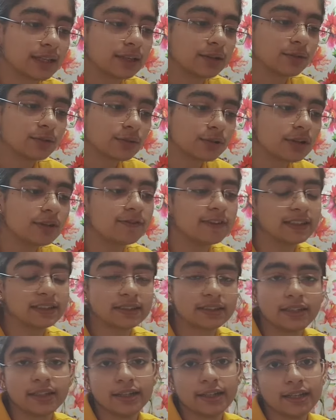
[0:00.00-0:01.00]
very good
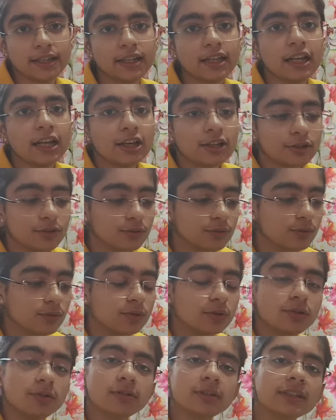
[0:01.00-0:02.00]
facility. You
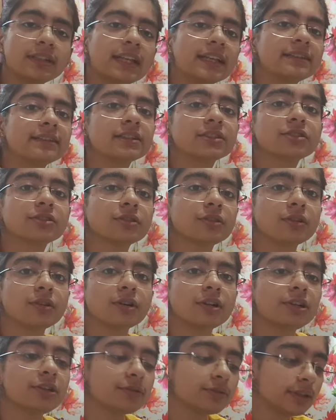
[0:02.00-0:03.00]
go to the dissection
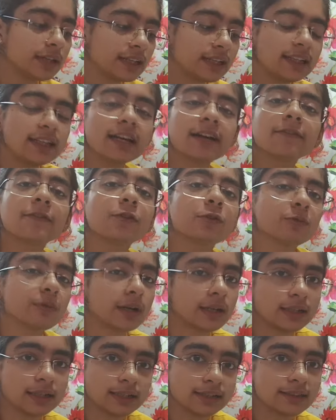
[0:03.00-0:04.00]
hall. You daily have to
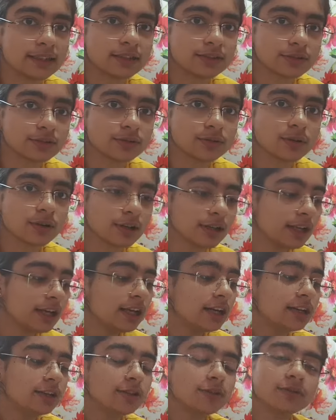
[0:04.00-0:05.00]
our dissection hall.
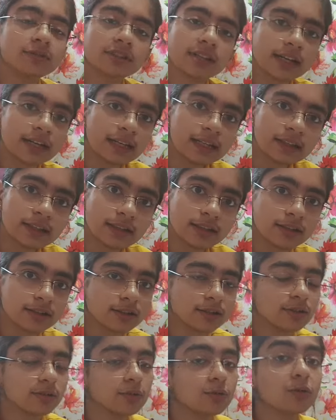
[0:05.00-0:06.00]
You study
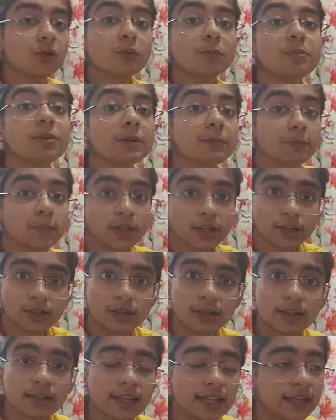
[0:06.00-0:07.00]
there. Go
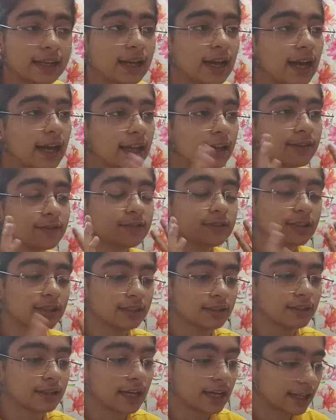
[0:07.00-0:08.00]
prepared. Like I
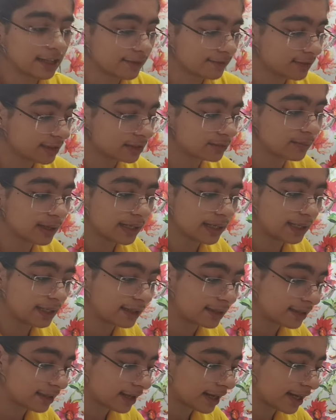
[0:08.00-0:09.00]
have this
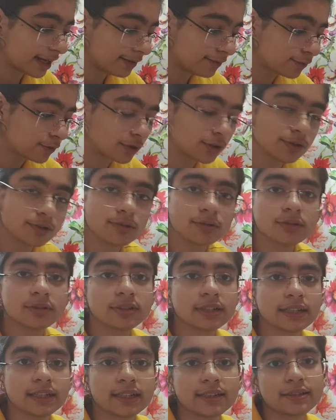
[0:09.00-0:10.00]
material. I want to
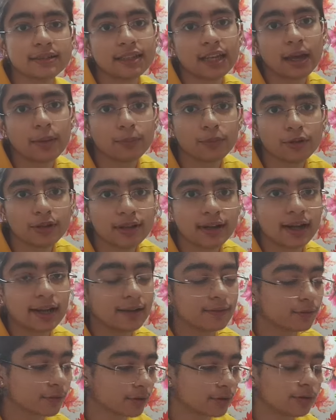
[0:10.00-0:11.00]
study scapula.
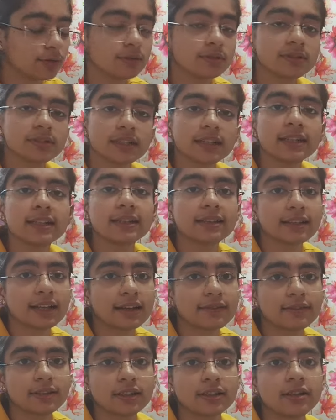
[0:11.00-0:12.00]
I want to study
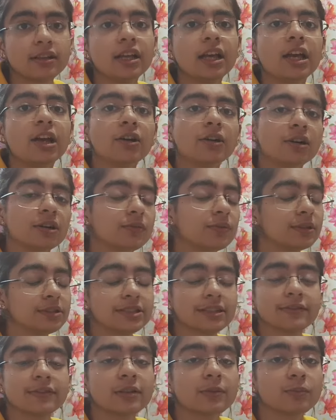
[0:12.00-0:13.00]
clavicle or
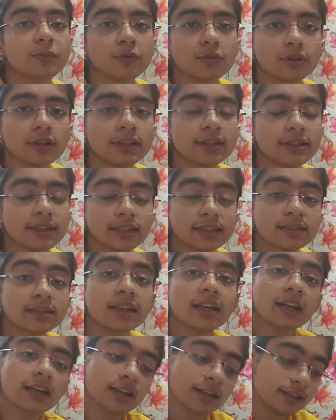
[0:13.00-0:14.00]
whichever bone it is
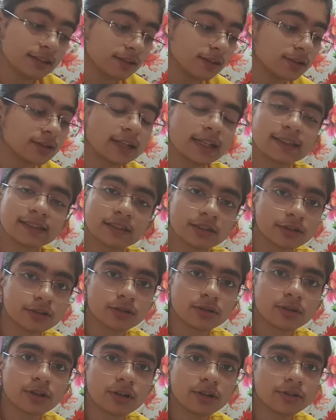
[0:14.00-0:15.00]
in the
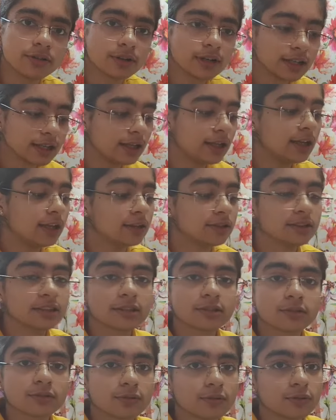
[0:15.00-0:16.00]
dissection hall today.
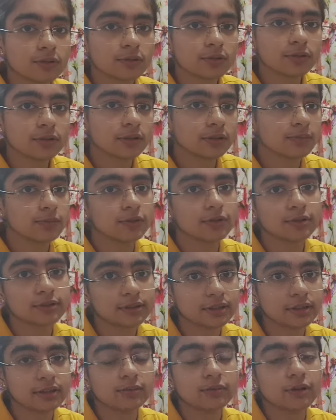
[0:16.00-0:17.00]
Just go to the
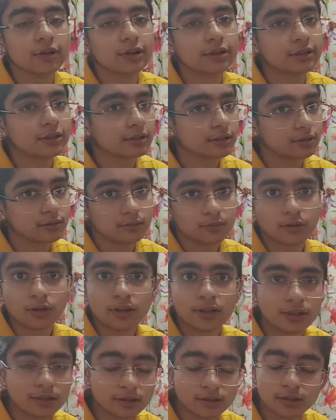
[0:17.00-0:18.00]
museum or the
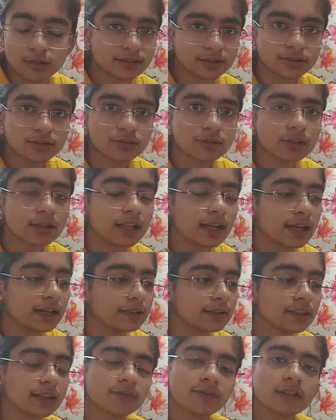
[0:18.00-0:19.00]
dissection hall
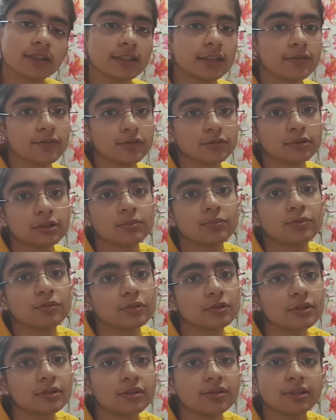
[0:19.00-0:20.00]
and they will give you the
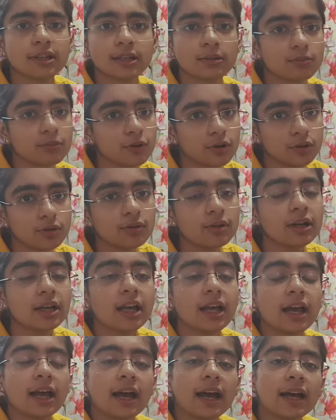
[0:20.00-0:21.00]
bone. You can borrow
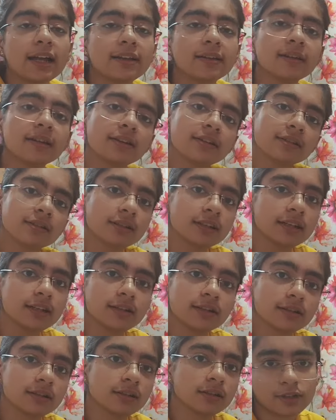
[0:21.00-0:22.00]
and return
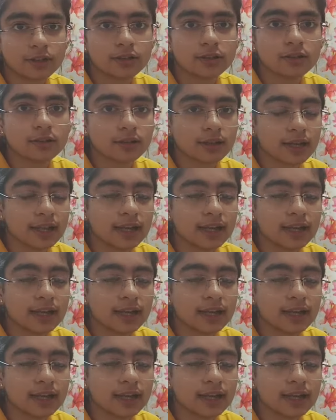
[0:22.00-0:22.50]
it after the